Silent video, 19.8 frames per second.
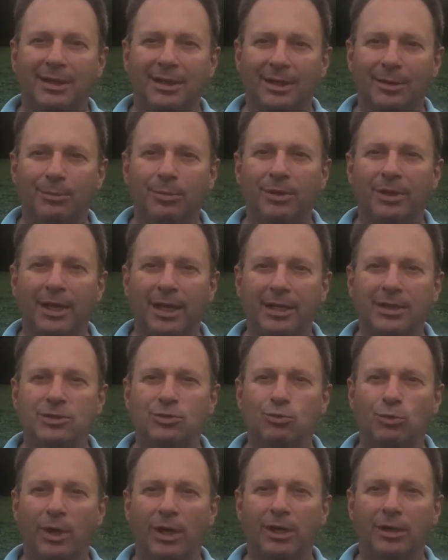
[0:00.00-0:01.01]
a place
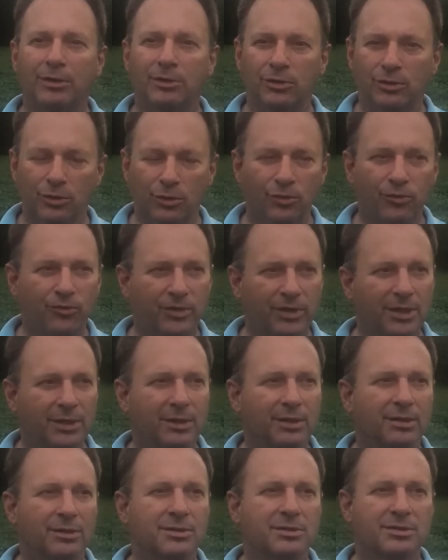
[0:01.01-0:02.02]
where you
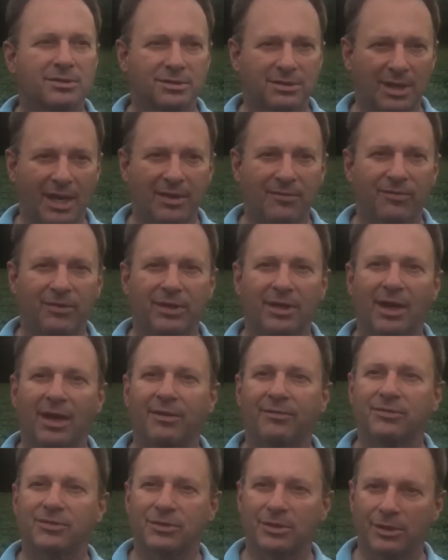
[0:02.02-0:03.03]
feel safe
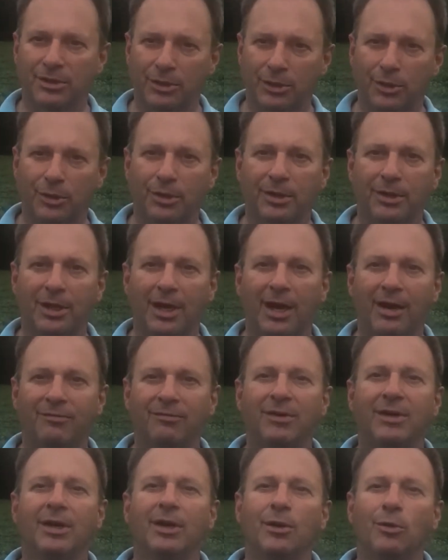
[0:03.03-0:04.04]
enough, secure enough,